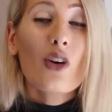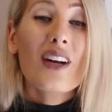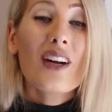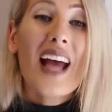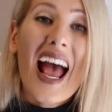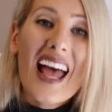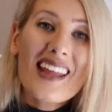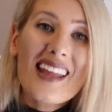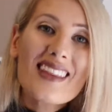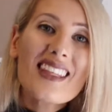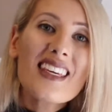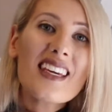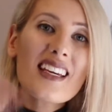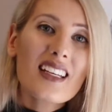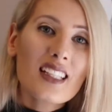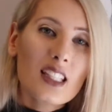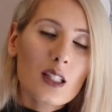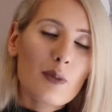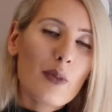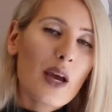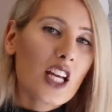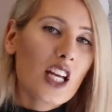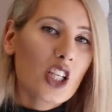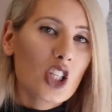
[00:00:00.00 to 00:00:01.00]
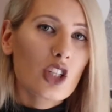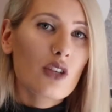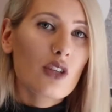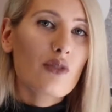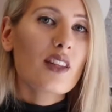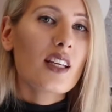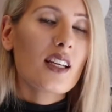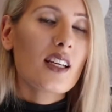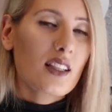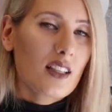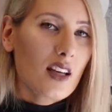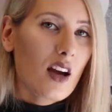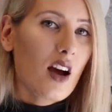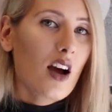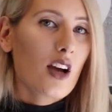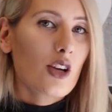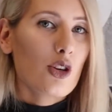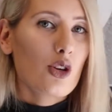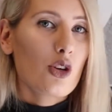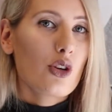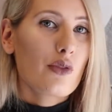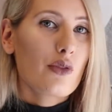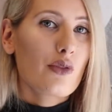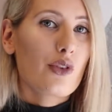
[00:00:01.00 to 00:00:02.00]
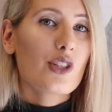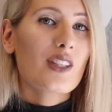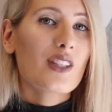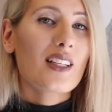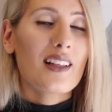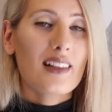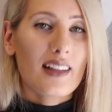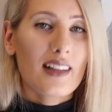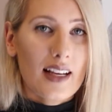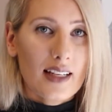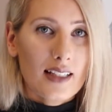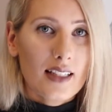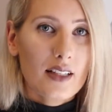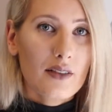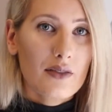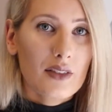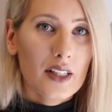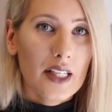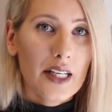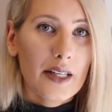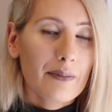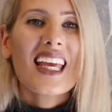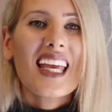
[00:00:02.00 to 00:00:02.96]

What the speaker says: and the expansion of the entire universe collectively.